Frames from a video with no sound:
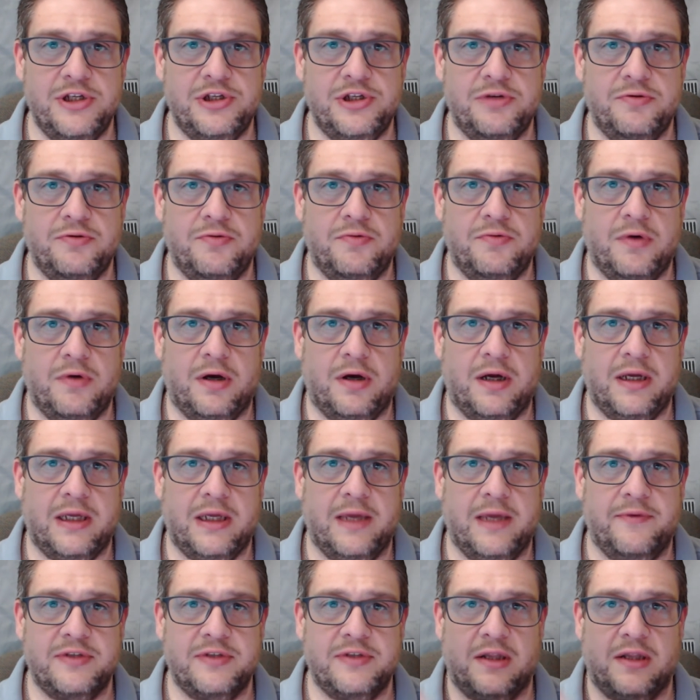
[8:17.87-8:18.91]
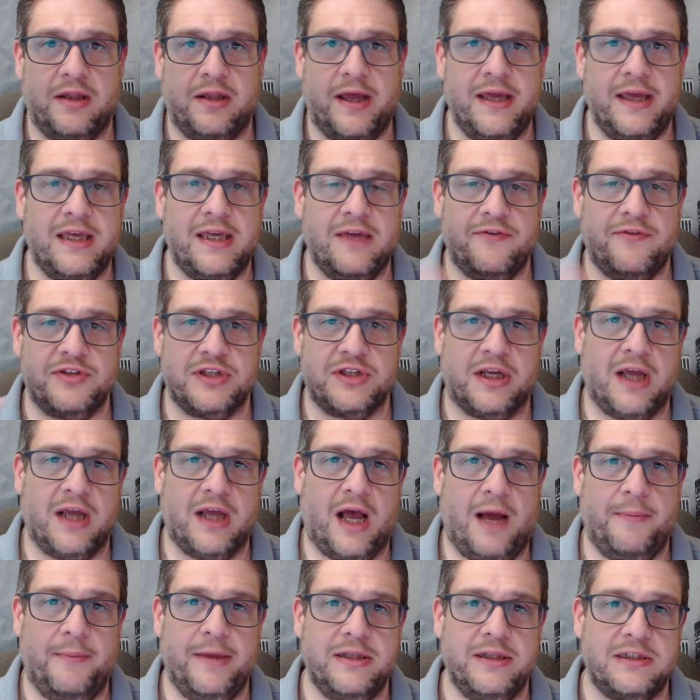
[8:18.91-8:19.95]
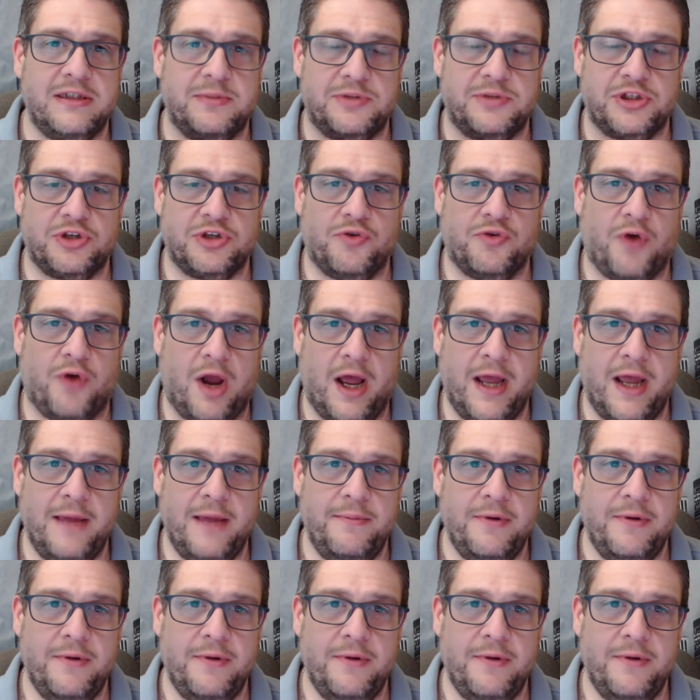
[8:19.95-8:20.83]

You give us a like, give us a comment, subscribe.